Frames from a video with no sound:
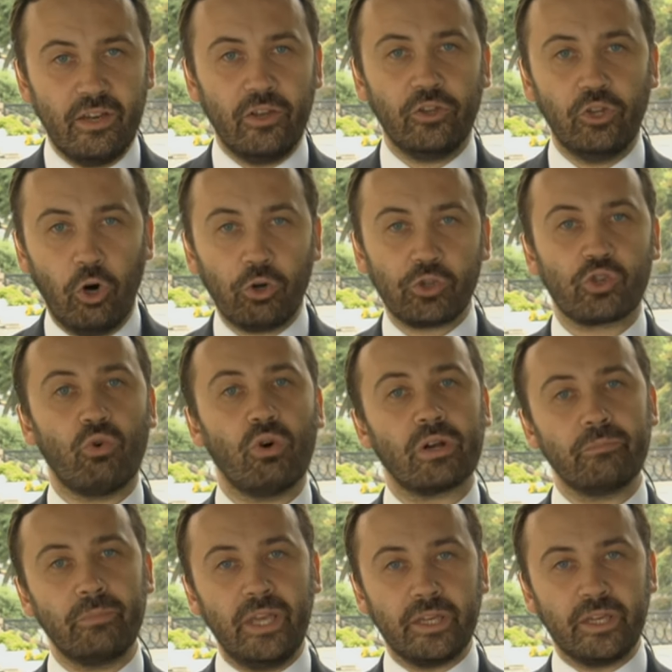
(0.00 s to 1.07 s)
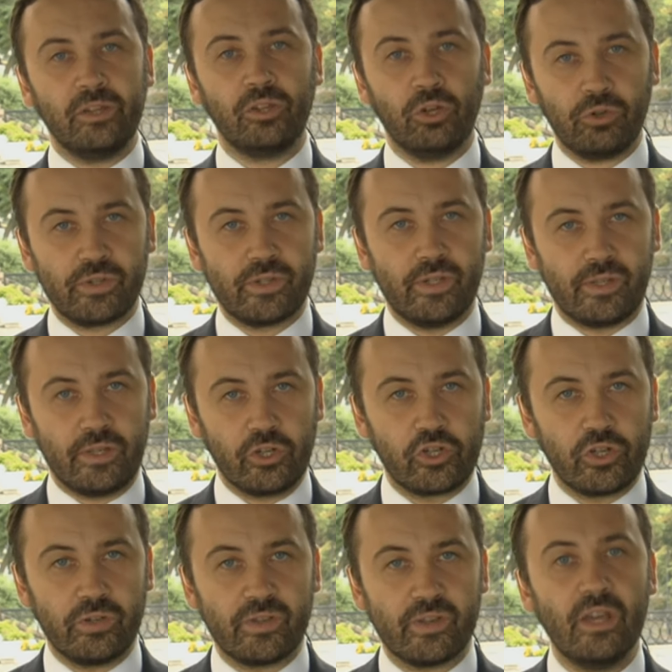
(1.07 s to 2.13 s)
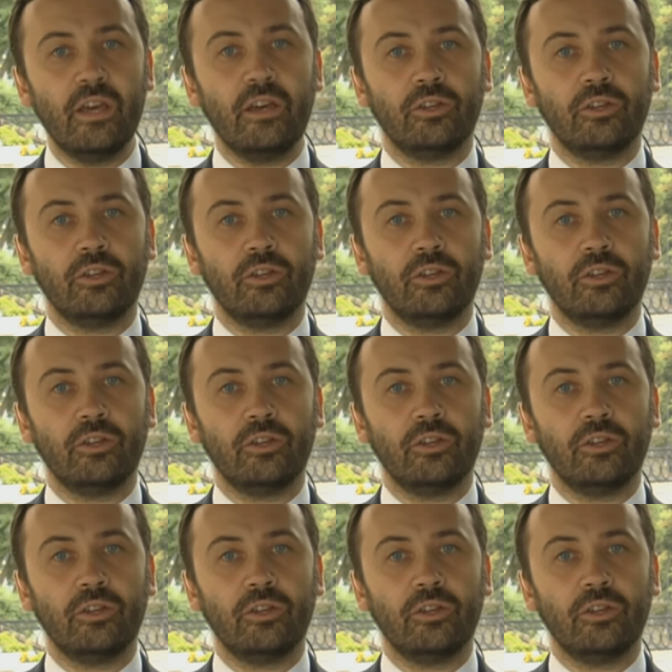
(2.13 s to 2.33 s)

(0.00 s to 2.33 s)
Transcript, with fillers: those who are making those decisions,